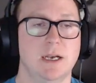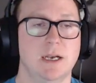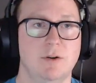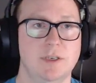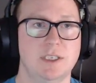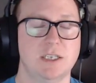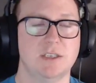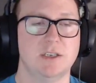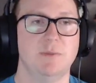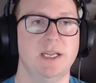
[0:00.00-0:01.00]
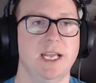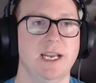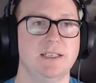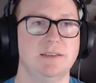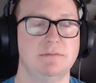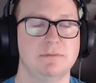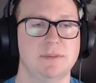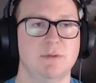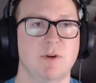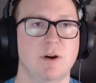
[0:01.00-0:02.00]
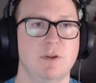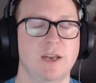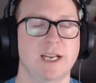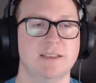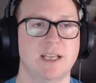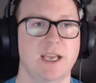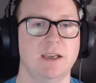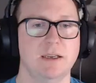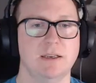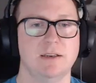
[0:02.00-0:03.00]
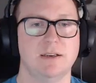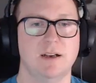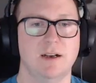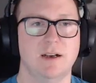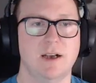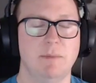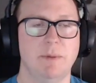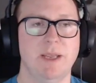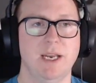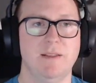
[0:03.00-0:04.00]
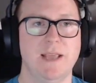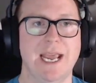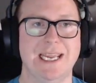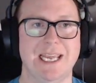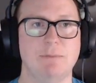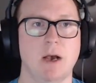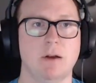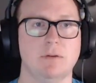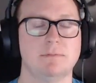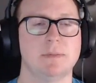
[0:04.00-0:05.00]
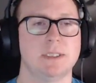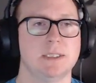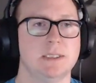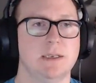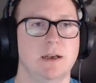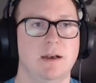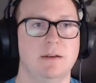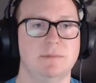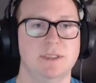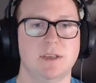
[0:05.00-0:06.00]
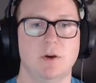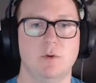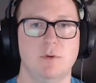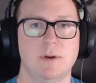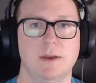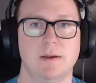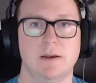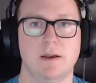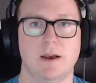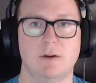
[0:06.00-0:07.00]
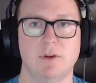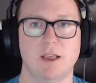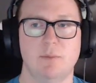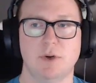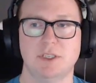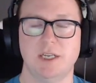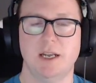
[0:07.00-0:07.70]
which I should be getting tomorrow or the next day. I'm going to be getting the 8 gig model. So I really appreciate it,